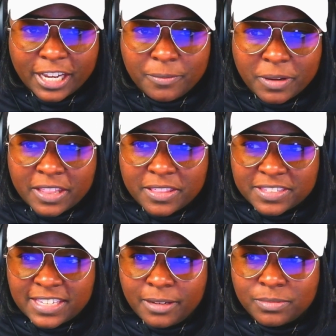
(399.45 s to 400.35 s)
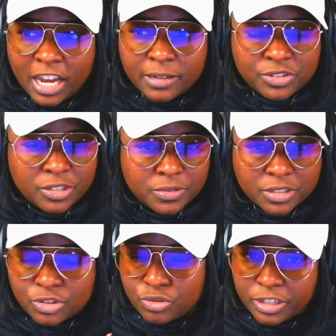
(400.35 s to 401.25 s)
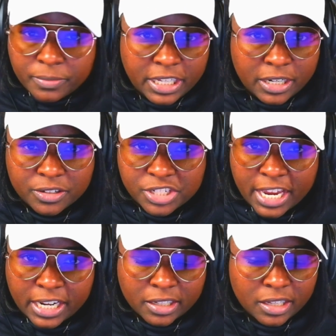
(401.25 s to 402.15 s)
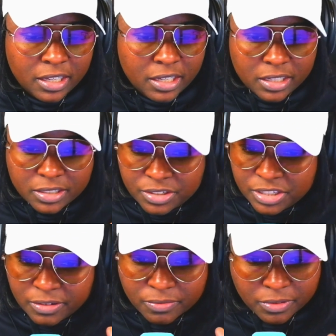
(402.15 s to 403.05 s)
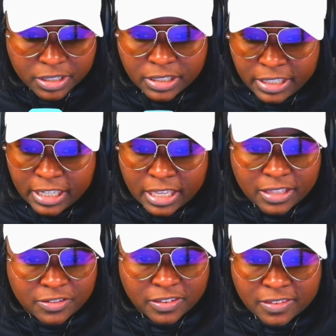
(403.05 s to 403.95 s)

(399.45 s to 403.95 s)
but at the same time, she was extremely energetic. She really just